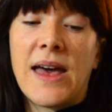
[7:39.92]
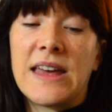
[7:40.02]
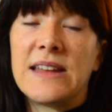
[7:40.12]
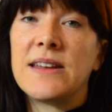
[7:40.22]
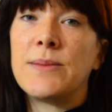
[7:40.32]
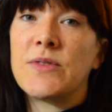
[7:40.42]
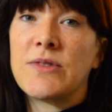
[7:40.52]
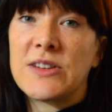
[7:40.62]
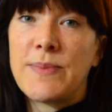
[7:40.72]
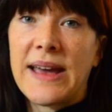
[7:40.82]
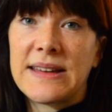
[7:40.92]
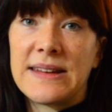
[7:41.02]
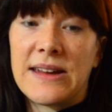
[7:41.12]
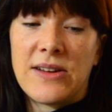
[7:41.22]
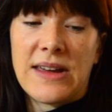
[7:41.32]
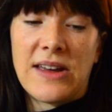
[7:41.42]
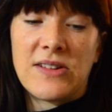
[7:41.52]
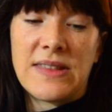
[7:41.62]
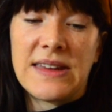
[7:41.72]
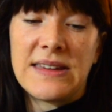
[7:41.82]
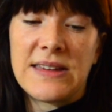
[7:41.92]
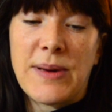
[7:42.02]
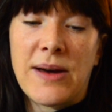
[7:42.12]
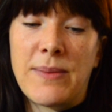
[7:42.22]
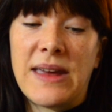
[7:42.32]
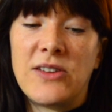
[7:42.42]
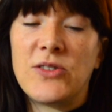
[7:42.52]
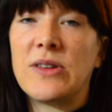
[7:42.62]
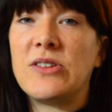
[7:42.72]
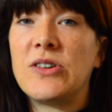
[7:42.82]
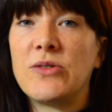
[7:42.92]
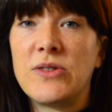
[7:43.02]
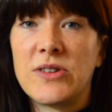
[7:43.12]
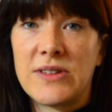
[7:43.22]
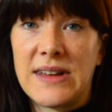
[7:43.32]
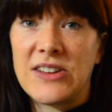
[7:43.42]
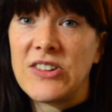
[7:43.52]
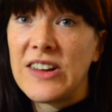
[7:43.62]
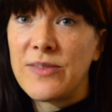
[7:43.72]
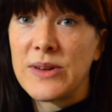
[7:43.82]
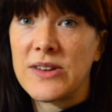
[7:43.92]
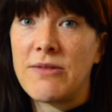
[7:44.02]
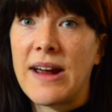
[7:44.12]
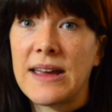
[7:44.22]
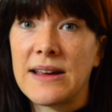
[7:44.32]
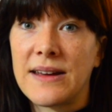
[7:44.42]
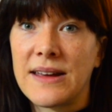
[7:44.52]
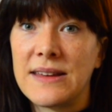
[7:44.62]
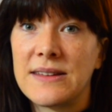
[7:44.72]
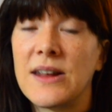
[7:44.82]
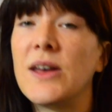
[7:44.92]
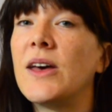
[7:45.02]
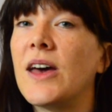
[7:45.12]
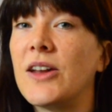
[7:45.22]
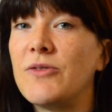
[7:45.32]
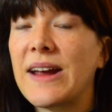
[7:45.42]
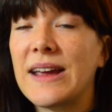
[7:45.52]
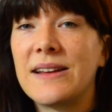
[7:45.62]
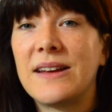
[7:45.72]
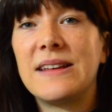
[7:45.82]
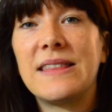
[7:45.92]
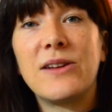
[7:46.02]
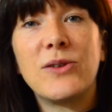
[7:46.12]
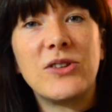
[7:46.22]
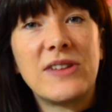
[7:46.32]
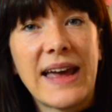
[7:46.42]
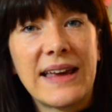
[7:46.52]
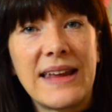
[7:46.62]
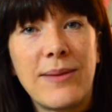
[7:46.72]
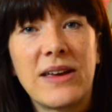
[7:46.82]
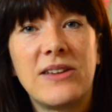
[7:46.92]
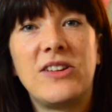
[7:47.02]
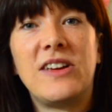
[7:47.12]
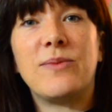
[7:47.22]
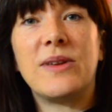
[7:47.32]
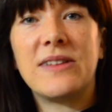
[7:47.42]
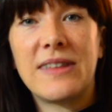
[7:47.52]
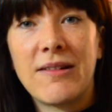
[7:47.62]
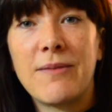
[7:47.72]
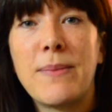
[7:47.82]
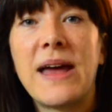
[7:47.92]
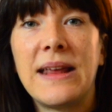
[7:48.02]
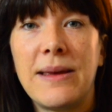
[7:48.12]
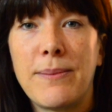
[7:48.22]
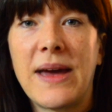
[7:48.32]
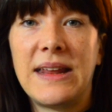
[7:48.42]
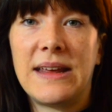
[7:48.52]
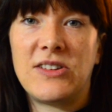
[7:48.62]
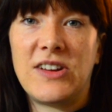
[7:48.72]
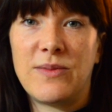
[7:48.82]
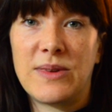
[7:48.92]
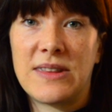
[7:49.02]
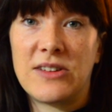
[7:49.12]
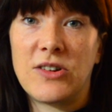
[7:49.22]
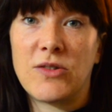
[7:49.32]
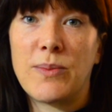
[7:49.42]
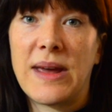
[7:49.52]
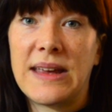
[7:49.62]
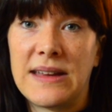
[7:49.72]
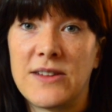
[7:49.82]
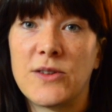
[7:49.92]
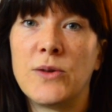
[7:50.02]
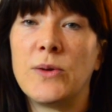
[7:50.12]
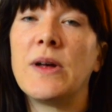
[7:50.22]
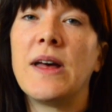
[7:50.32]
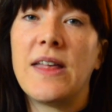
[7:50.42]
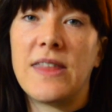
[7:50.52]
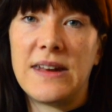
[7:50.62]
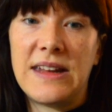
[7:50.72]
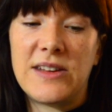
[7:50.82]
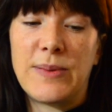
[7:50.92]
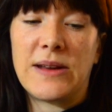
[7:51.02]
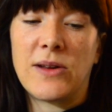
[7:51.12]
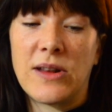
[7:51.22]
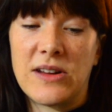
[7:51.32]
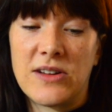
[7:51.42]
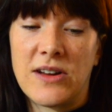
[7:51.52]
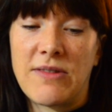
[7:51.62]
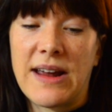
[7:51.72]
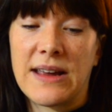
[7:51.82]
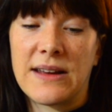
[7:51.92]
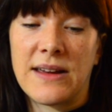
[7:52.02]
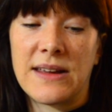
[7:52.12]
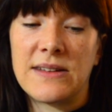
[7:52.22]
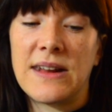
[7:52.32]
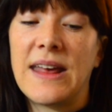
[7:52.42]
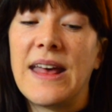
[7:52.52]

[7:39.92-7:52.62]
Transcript: In terms of respect in education, this is about making sure that children's achievements are recognised, and recognising they're not just academic achievements. There are many, many achievements that children make in school that need to be acknowledged and recognised.